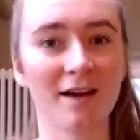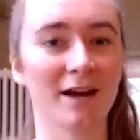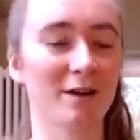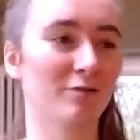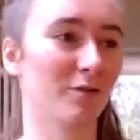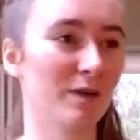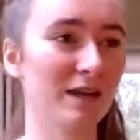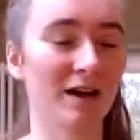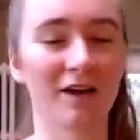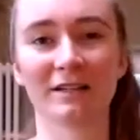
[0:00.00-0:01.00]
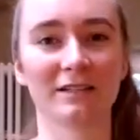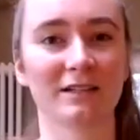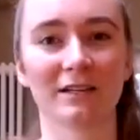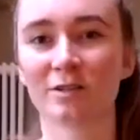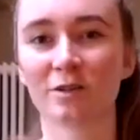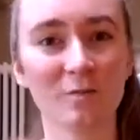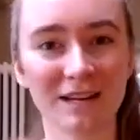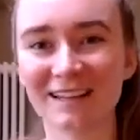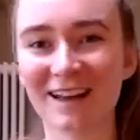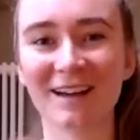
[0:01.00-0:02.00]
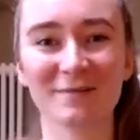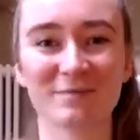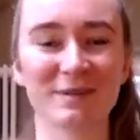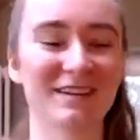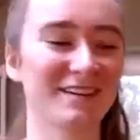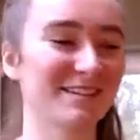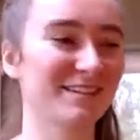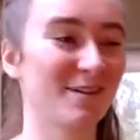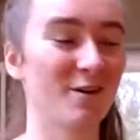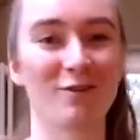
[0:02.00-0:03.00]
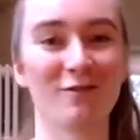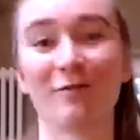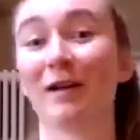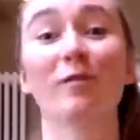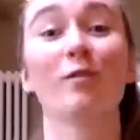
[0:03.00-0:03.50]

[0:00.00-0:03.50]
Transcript: I know for me, I edited it so many times because of, well,